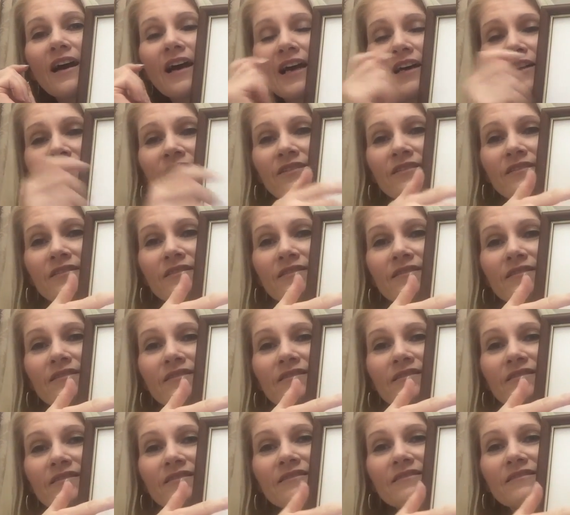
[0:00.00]
and
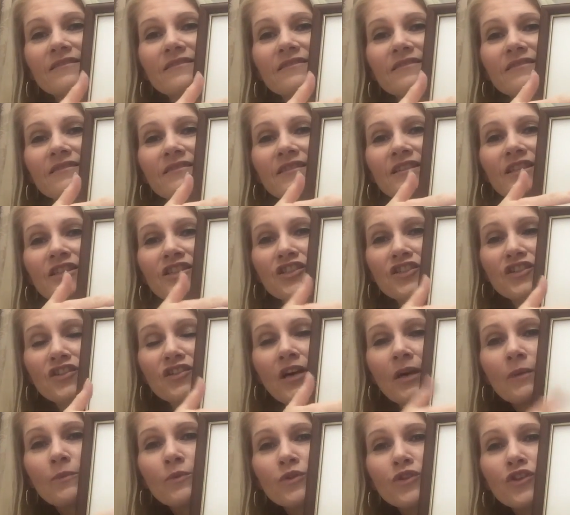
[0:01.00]
the
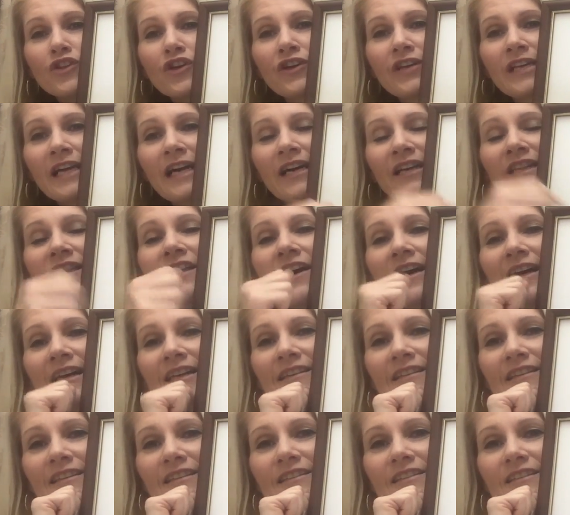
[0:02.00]
design will turn out
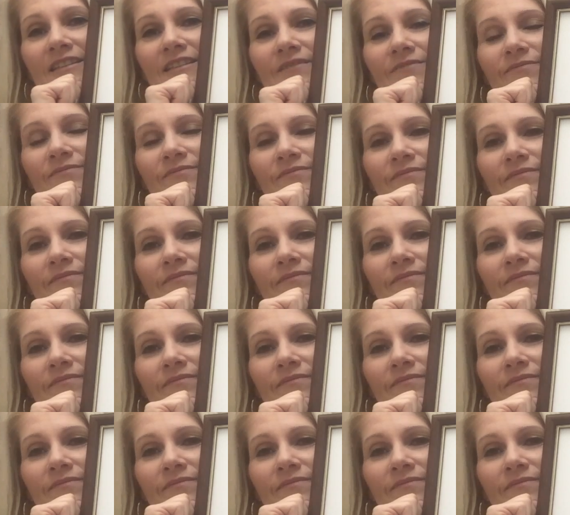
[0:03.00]
like this.